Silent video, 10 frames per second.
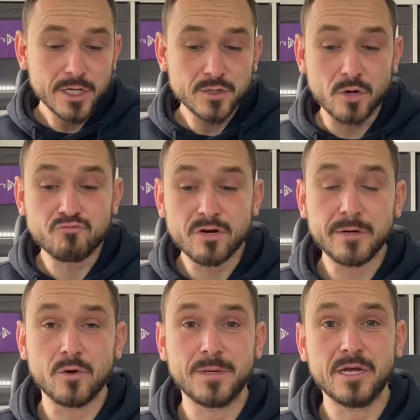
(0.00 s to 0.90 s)
So I really
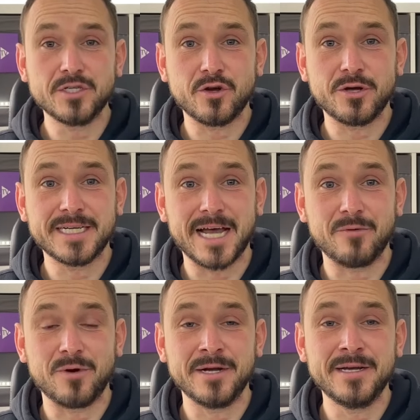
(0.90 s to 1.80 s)
hope you enjoyed that
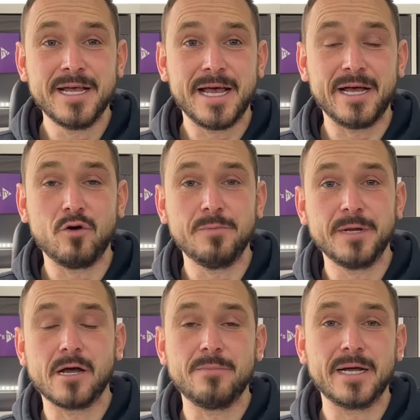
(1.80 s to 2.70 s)
one. I uh, hope you
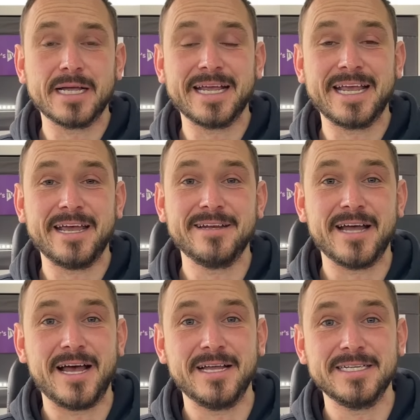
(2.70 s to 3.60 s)
come back again
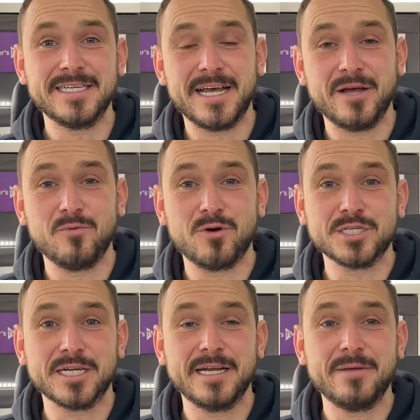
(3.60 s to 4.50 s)
and uh,
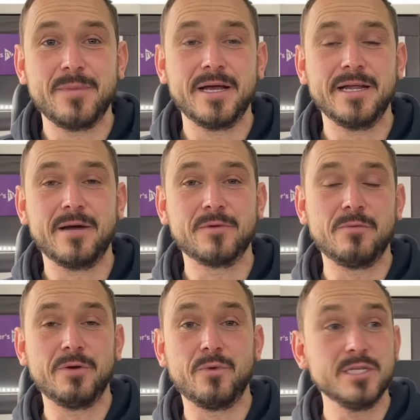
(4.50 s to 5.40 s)
watch any of my
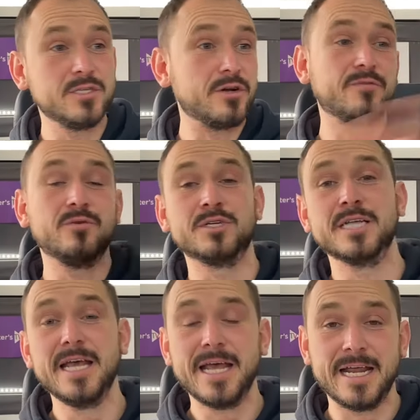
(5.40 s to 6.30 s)
upcoming ones or, of course,
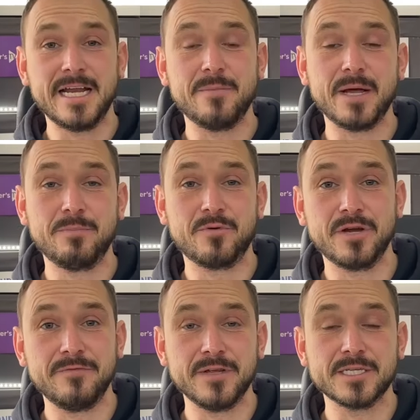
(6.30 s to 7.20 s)
any of my
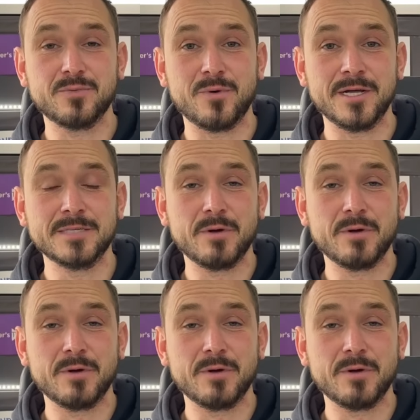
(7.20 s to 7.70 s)
previous ones.